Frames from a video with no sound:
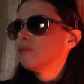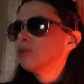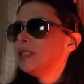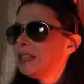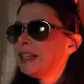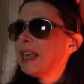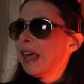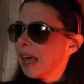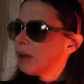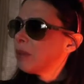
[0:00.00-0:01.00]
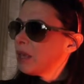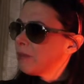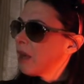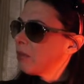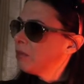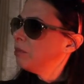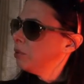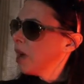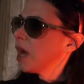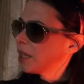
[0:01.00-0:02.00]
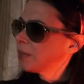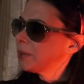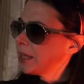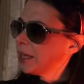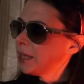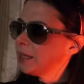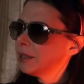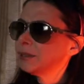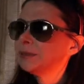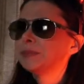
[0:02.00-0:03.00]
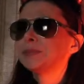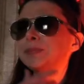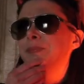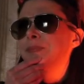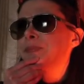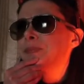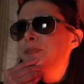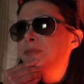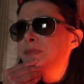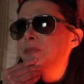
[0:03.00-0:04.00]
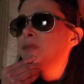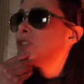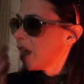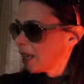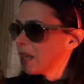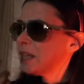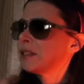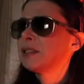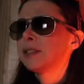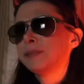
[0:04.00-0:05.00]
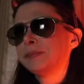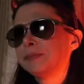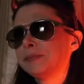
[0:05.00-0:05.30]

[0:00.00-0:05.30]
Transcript: Really happy about the bubonic plague, jeggings,